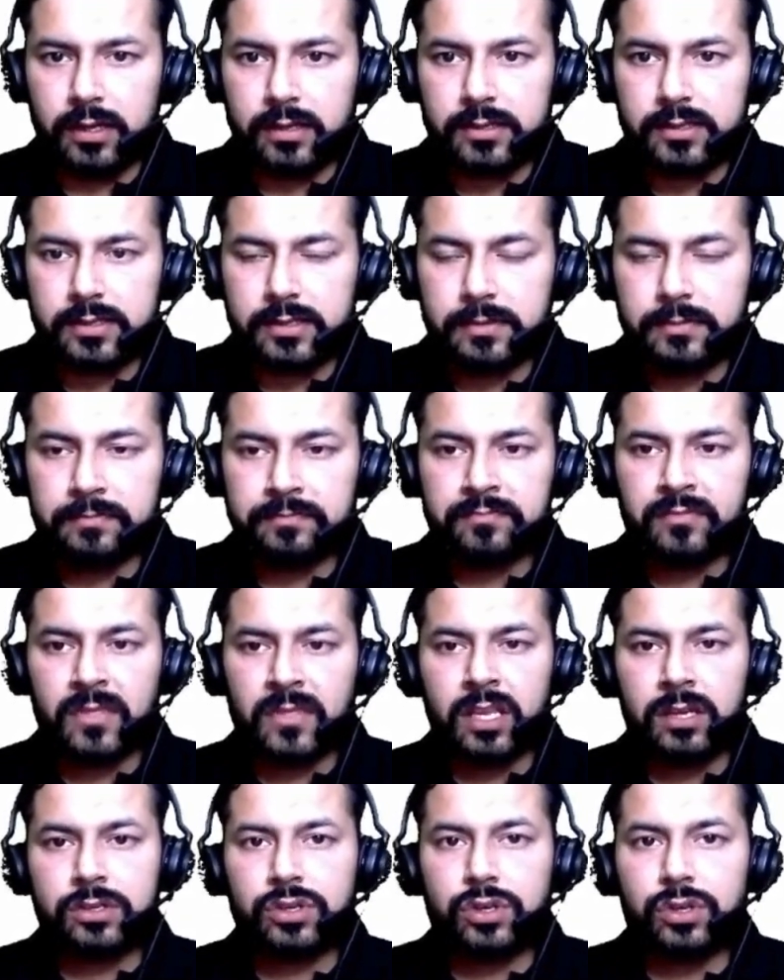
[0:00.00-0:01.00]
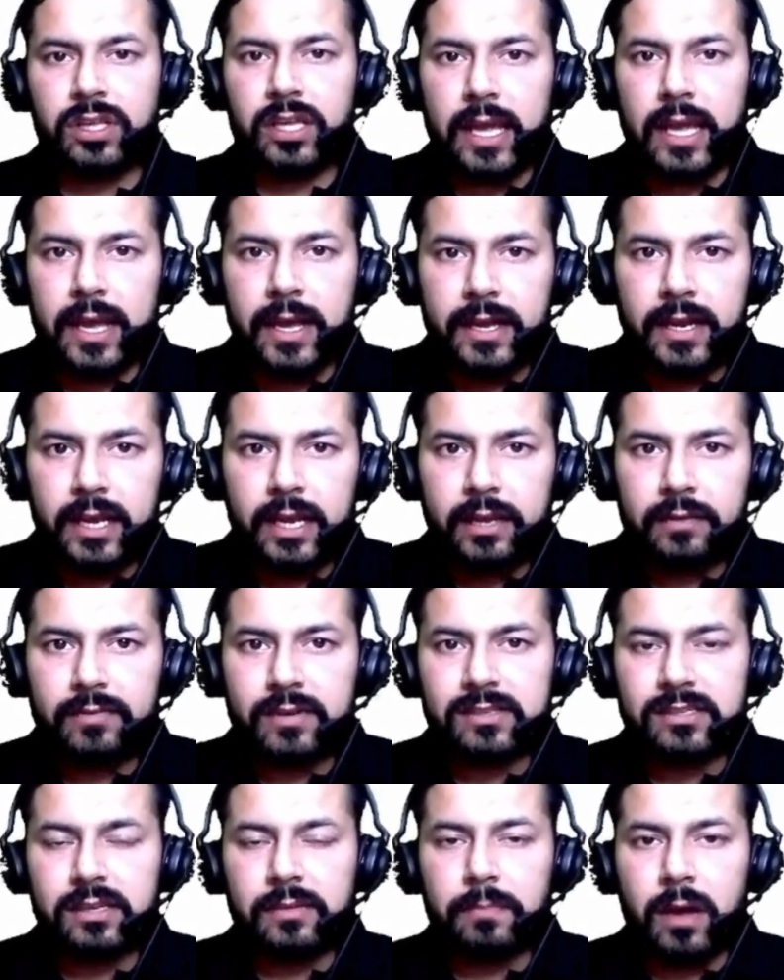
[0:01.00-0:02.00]
pandas. So the
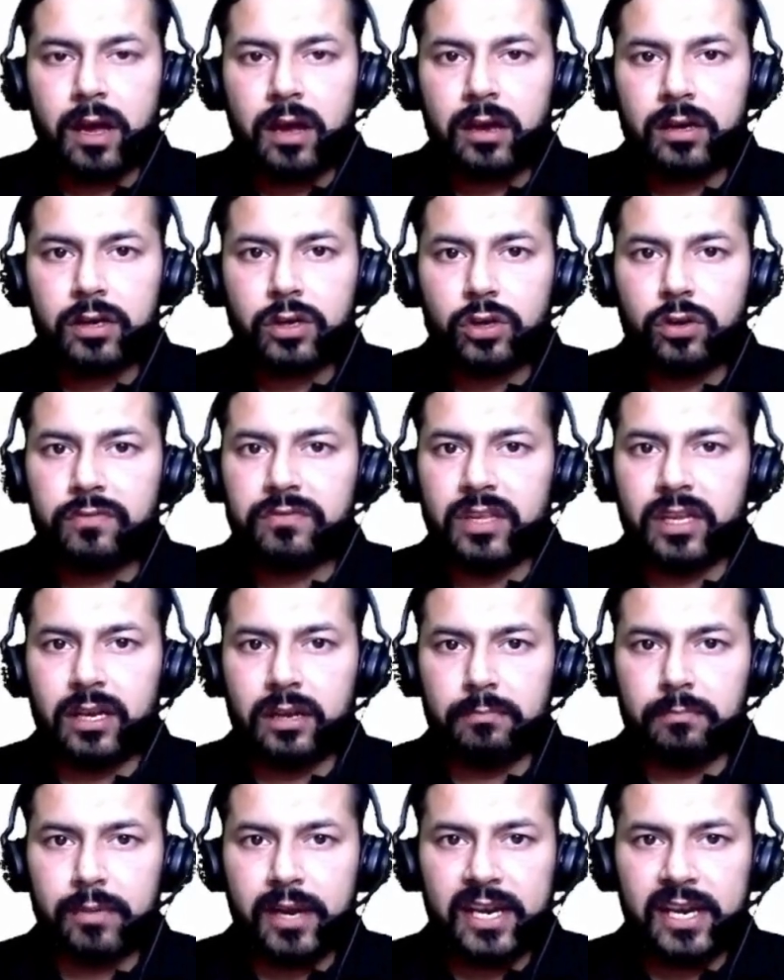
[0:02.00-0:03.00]
array was the part of